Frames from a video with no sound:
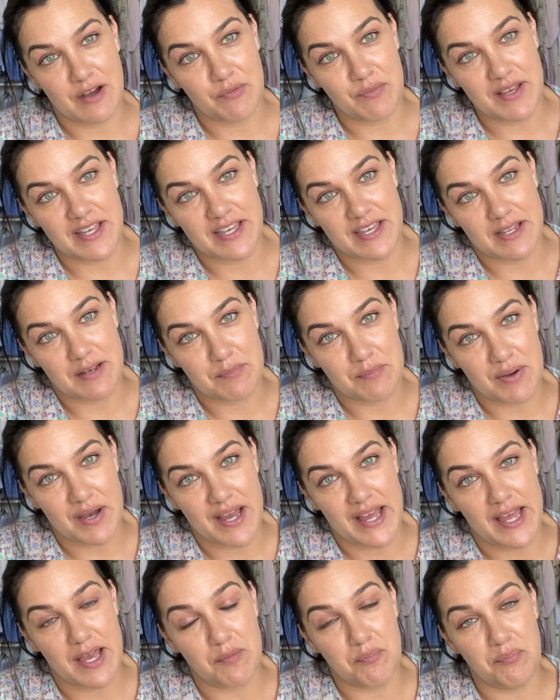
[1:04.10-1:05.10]
we can
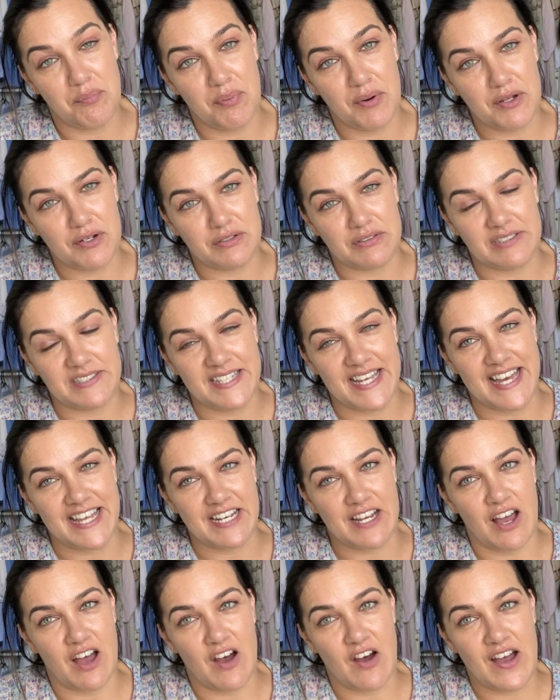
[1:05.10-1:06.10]
buy a bottle and
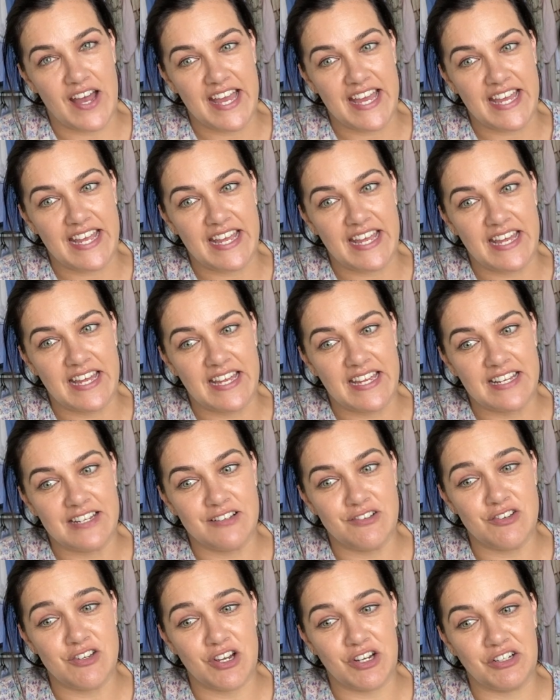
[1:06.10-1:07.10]
I
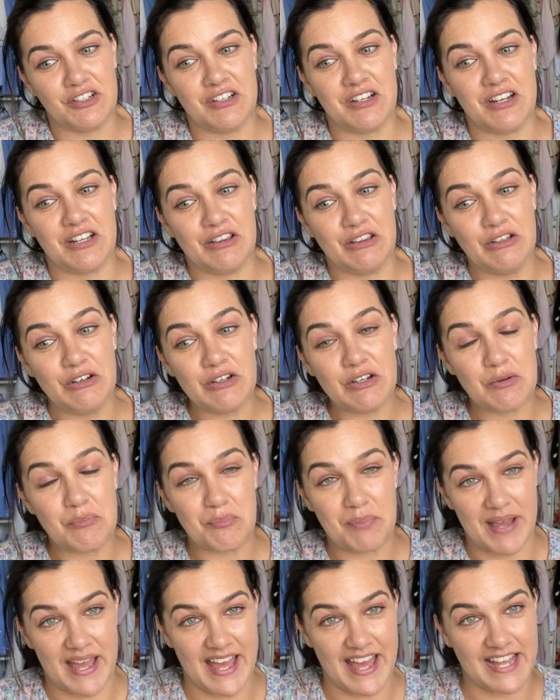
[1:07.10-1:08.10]
don't look
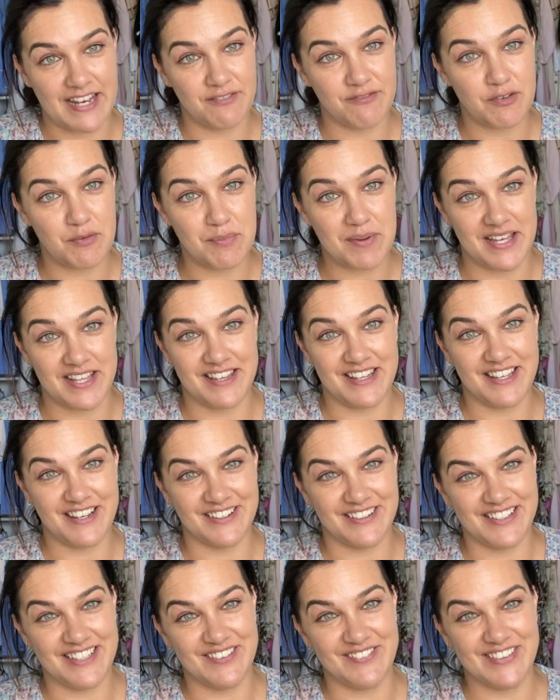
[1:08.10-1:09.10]
bad for being the
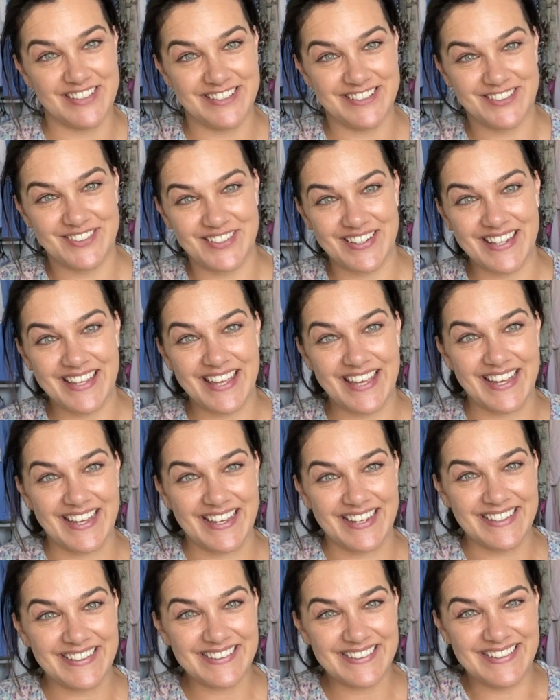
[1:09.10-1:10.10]
only one drinking
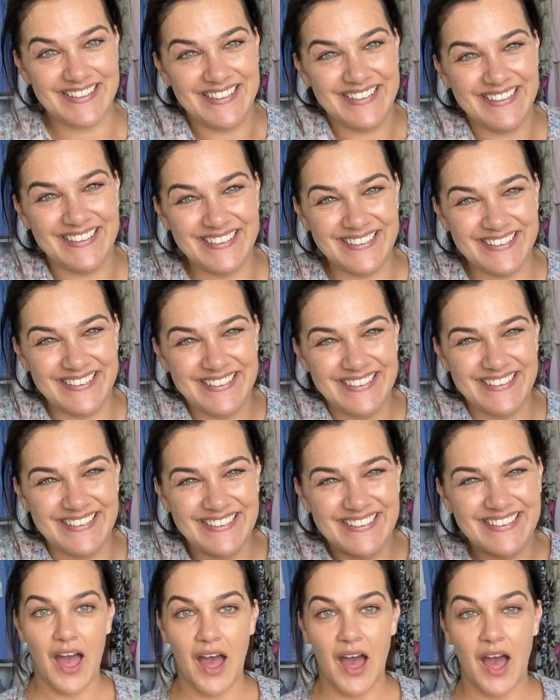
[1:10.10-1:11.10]
it.
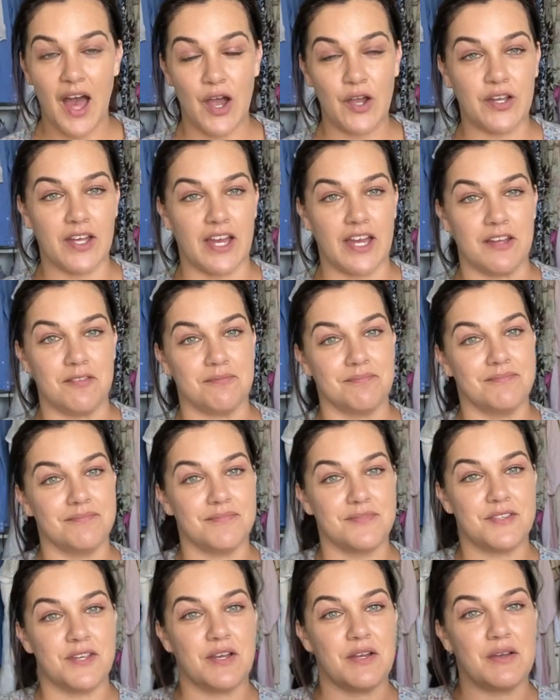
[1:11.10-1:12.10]
Okay,
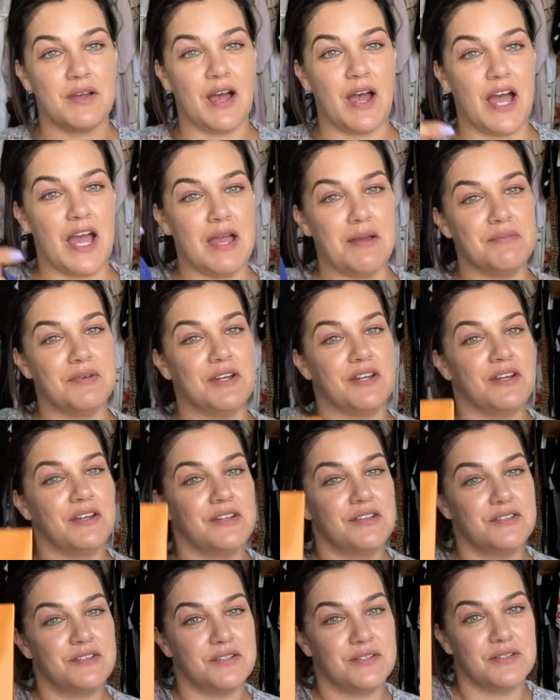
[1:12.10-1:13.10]
so I am going
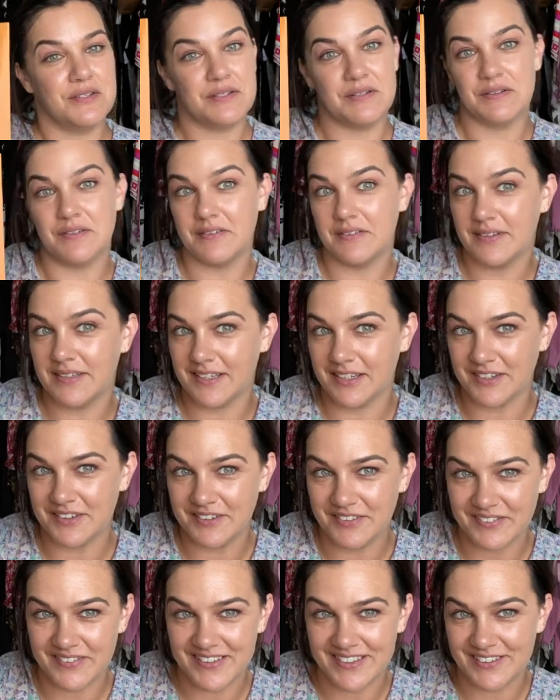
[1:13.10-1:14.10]
to go
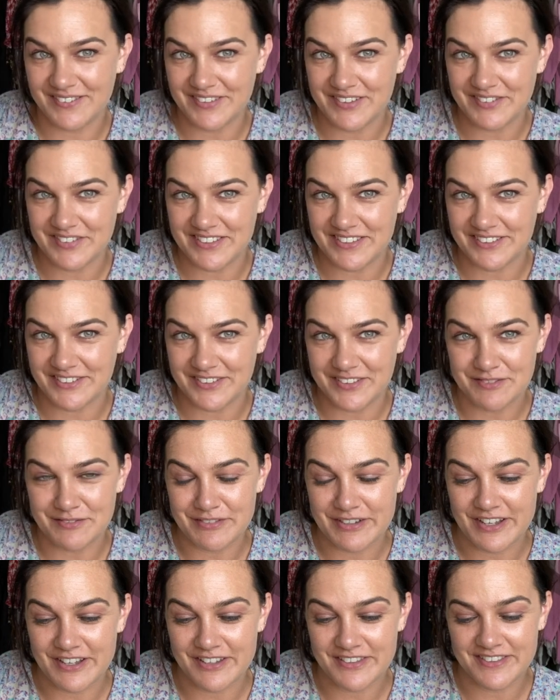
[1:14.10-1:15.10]
with Louis Vuitton
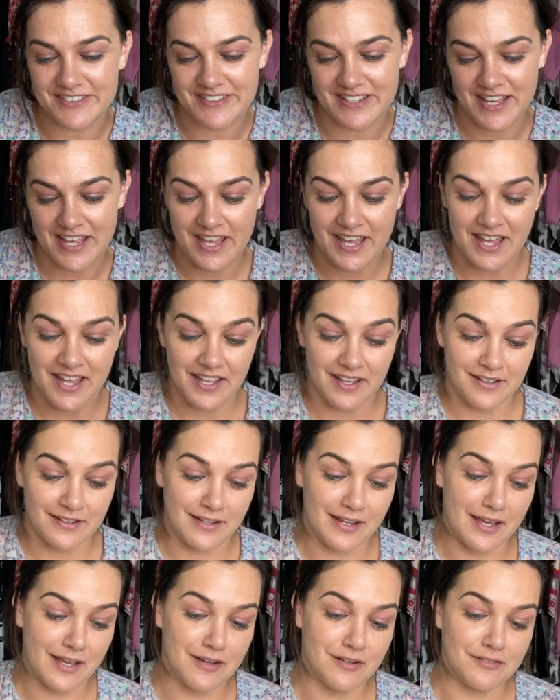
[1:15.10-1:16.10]
first.
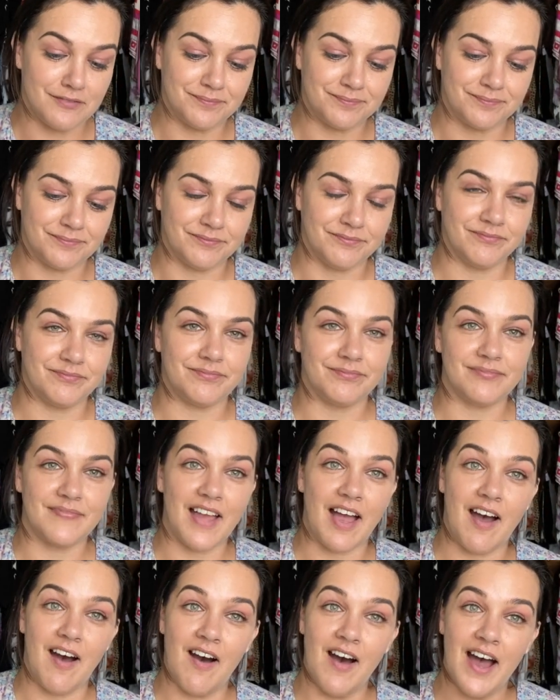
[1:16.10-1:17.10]
Now,
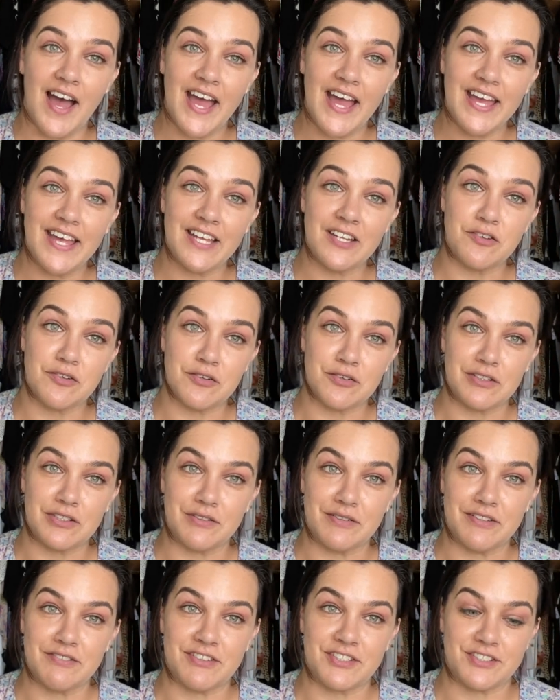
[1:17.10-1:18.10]
I adore
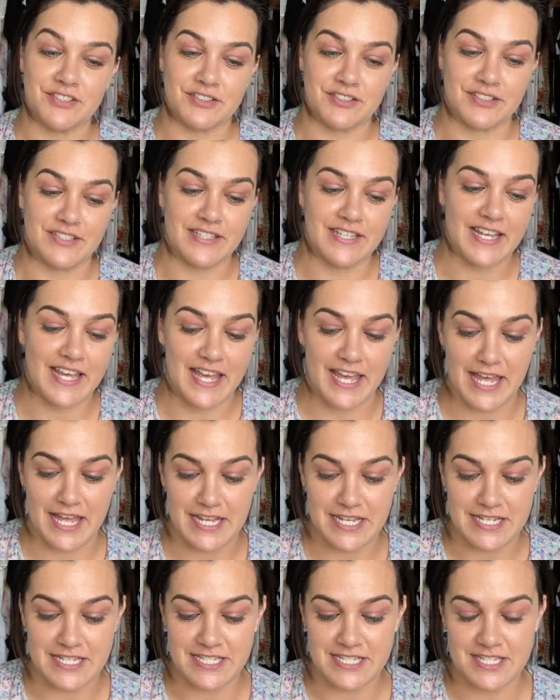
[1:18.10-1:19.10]
Louis Vuitton
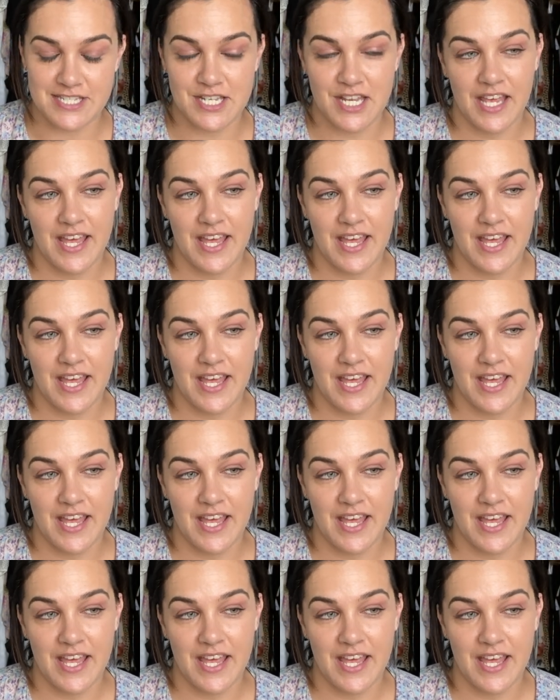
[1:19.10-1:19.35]
and